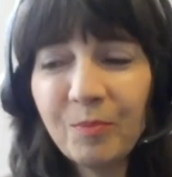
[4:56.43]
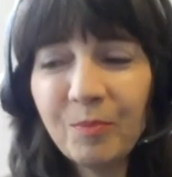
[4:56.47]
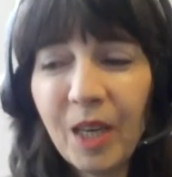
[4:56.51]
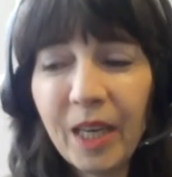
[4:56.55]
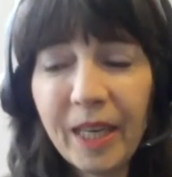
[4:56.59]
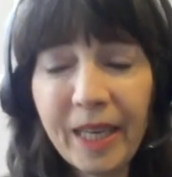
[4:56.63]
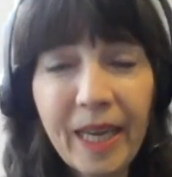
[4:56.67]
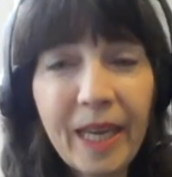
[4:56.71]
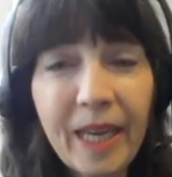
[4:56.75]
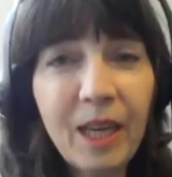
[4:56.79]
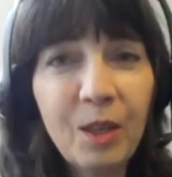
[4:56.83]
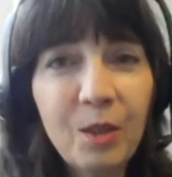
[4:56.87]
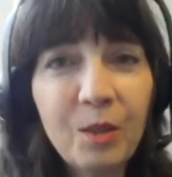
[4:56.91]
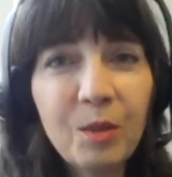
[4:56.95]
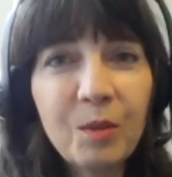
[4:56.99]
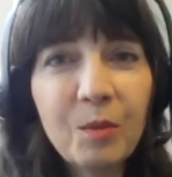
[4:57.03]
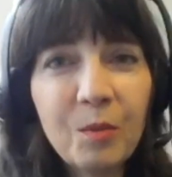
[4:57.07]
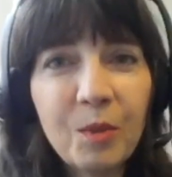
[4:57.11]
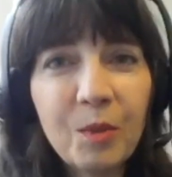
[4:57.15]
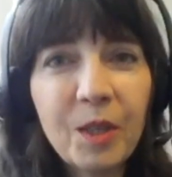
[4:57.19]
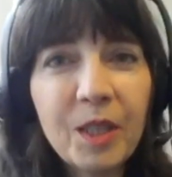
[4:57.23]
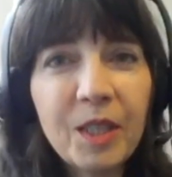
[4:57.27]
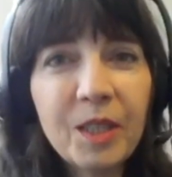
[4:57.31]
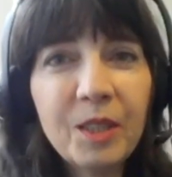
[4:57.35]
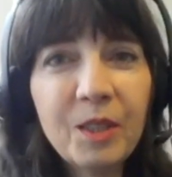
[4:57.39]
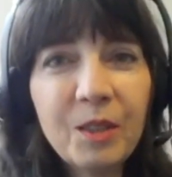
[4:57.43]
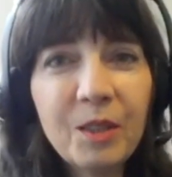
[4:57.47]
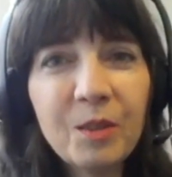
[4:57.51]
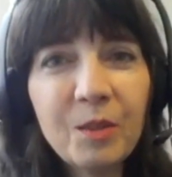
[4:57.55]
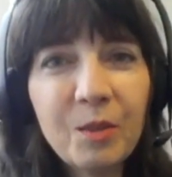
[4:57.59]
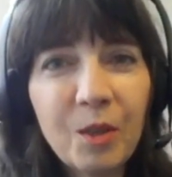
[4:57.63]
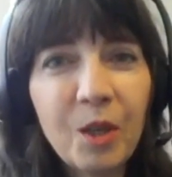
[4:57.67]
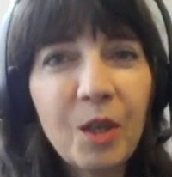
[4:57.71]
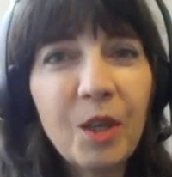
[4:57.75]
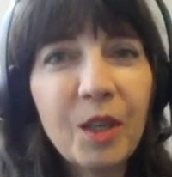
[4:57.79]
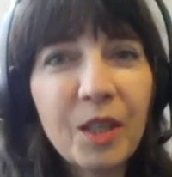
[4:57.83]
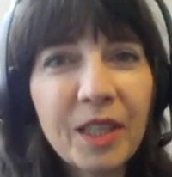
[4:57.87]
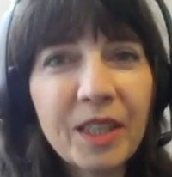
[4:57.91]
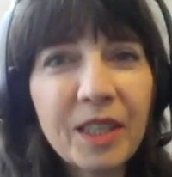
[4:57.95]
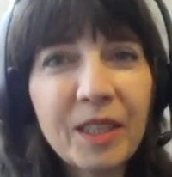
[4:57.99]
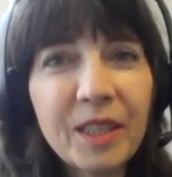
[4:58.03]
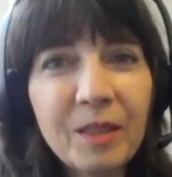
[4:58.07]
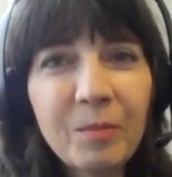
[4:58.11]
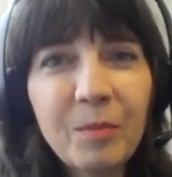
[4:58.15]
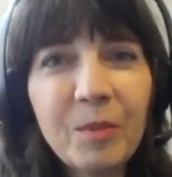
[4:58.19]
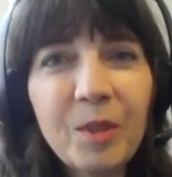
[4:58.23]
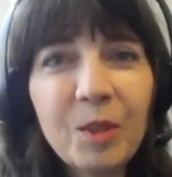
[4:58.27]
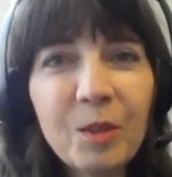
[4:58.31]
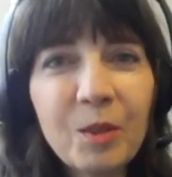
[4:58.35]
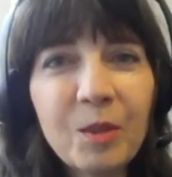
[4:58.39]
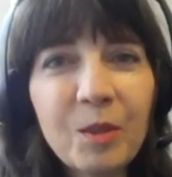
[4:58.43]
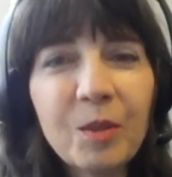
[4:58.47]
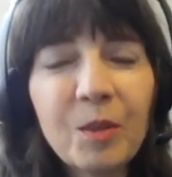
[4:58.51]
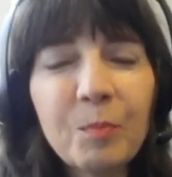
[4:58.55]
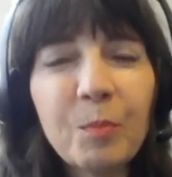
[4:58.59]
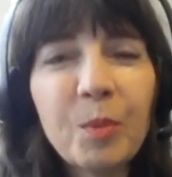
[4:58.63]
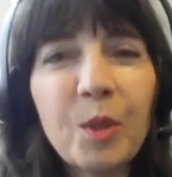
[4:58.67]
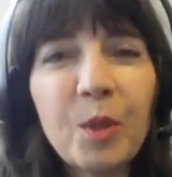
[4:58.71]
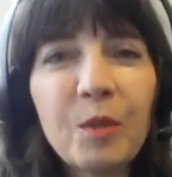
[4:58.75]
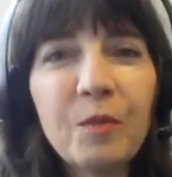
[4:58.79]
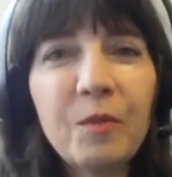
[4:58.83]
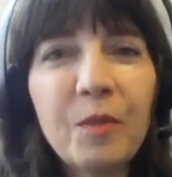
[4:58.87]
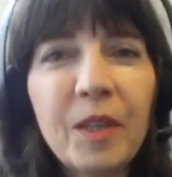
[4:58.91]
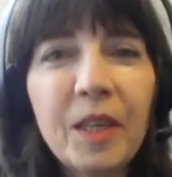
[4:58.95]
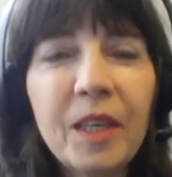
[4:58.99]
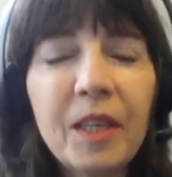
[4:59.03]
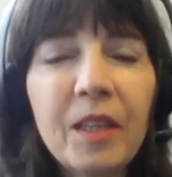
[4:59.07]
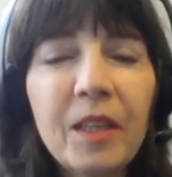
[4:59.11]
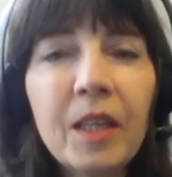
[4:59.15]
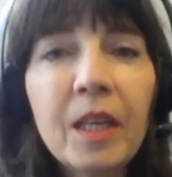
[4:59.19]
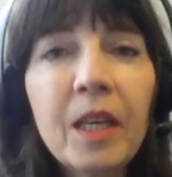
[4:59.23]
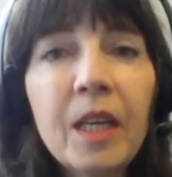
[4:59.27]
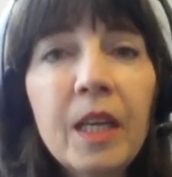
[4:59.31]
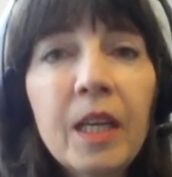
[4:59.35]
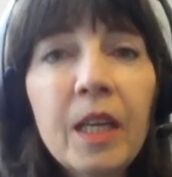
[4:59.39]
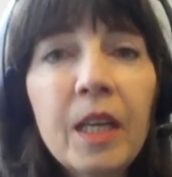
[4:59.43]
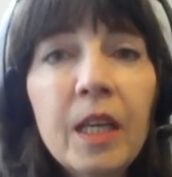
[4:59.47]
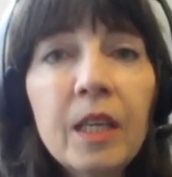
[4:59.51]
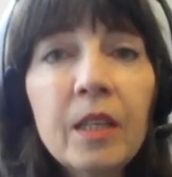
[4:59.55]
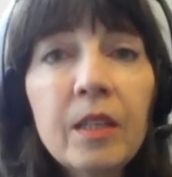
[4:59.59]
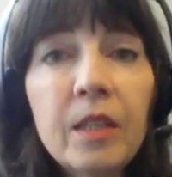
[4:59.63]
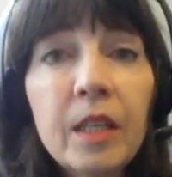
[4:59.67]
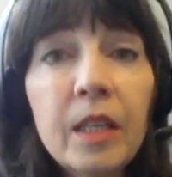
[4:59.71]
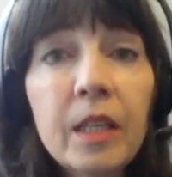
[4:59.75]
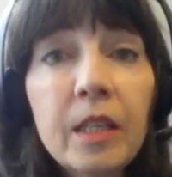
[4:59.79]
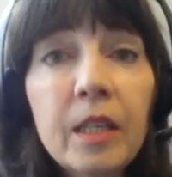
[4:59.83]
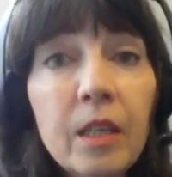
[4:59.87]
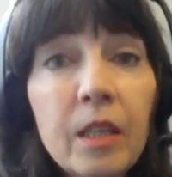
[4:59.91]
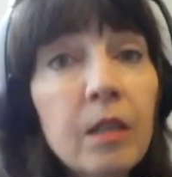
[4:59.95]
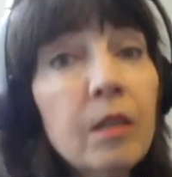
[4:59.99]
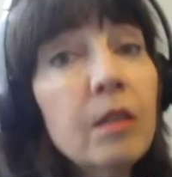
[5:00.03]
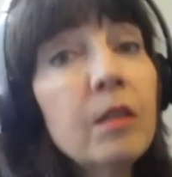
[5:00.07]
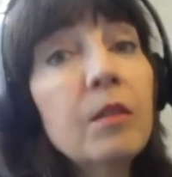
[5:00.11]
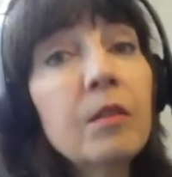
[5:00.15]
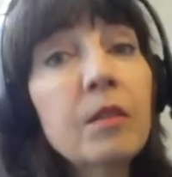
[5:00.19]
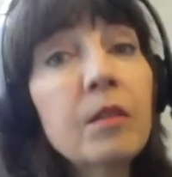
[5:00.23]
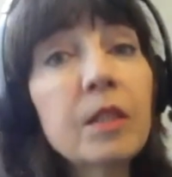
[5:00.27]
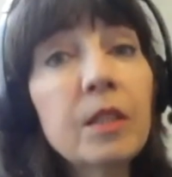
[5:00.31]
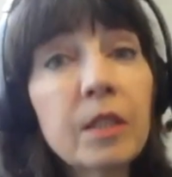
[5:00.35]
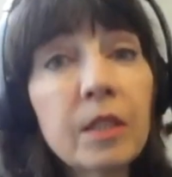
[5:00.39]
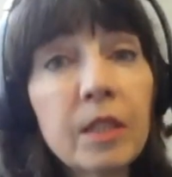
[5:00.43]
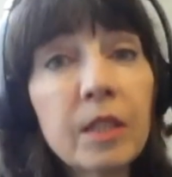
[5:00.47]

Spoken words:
account, right? Your login, your profile, that, oh, it's